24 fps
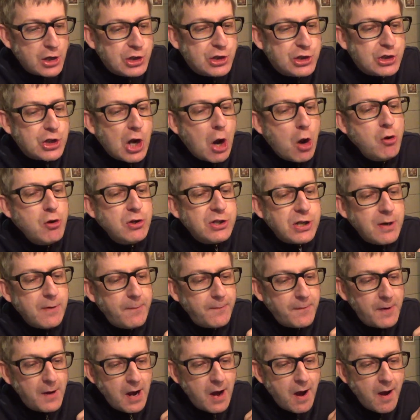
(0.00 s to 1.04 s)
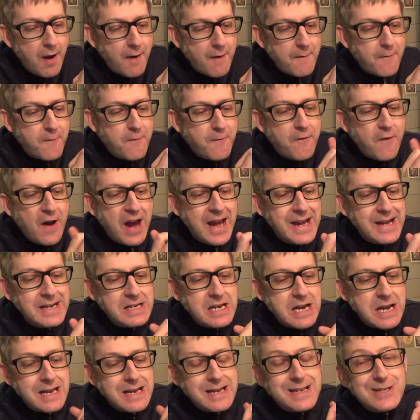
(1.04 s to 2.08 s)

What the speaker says: Joseph Van